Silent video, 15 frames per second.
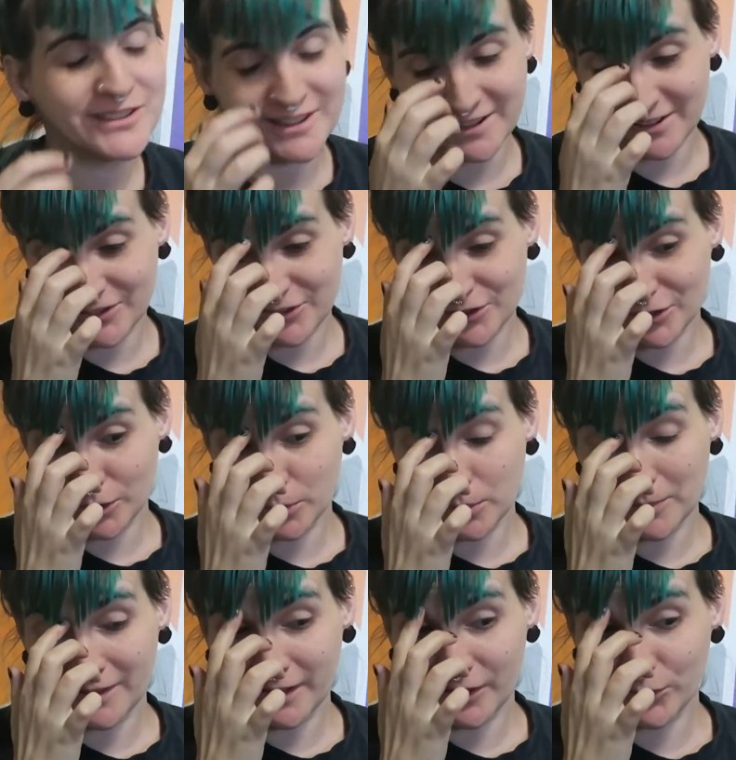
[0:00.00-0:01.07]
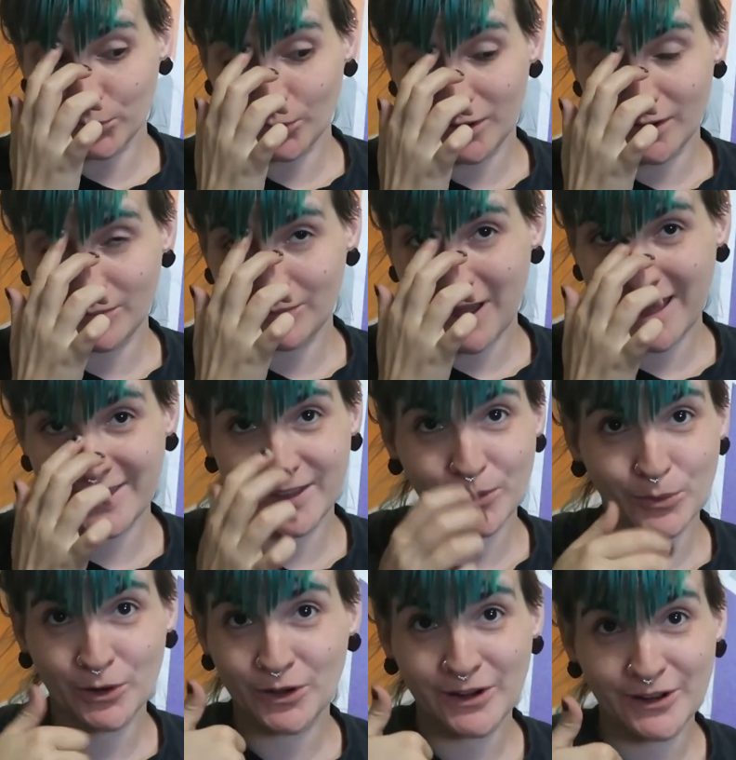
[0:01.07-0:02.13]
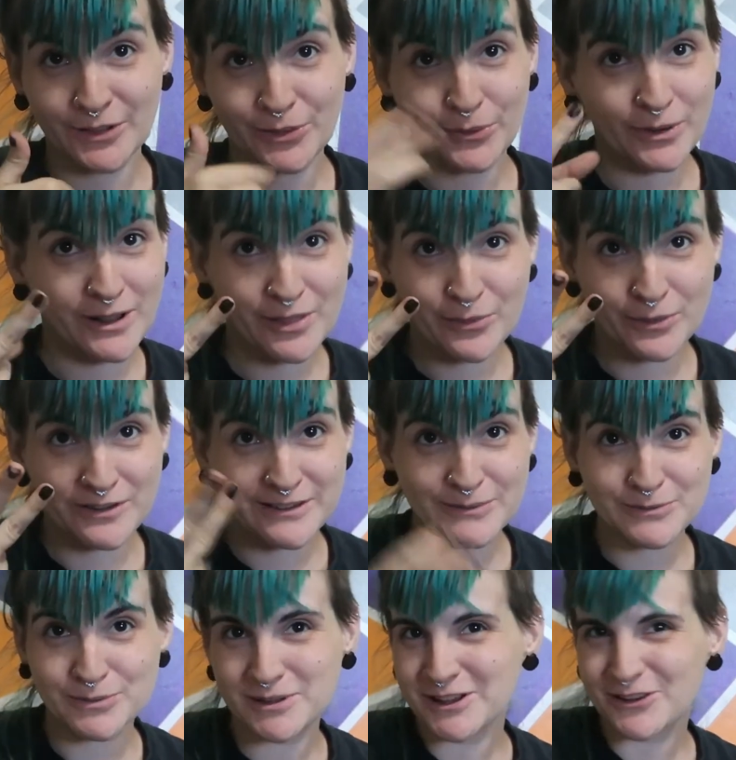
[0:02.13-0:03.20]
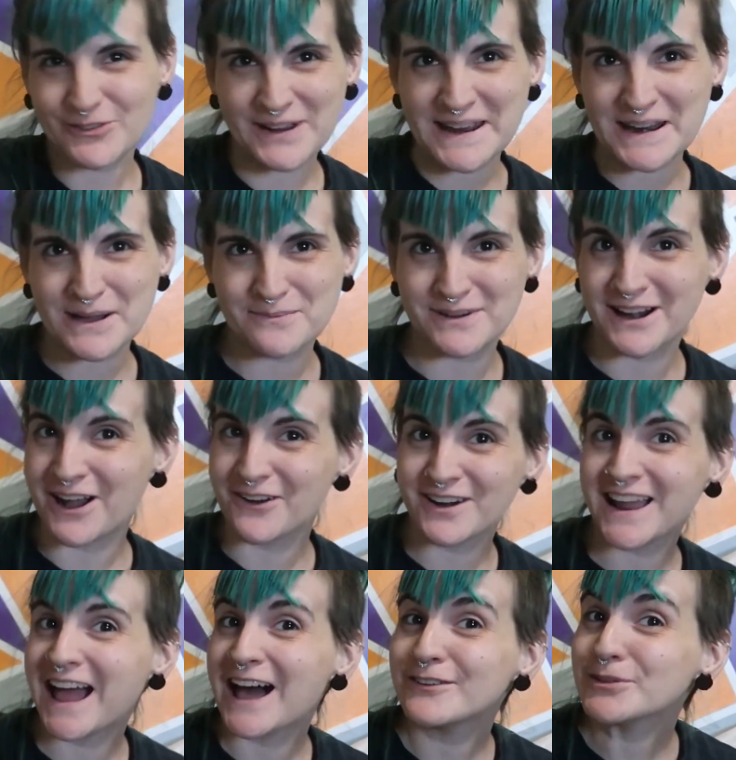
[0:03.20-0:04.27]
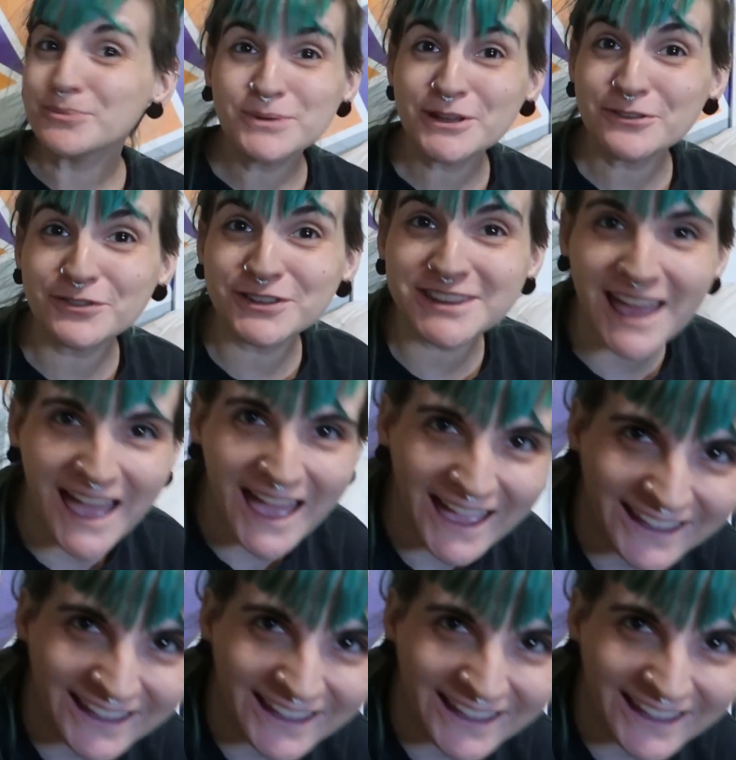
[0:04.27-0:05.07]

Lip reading: I think this is gonna be my last one. I think we're good on 3. 3 seems to be a great number. Alright, have a beautiful day!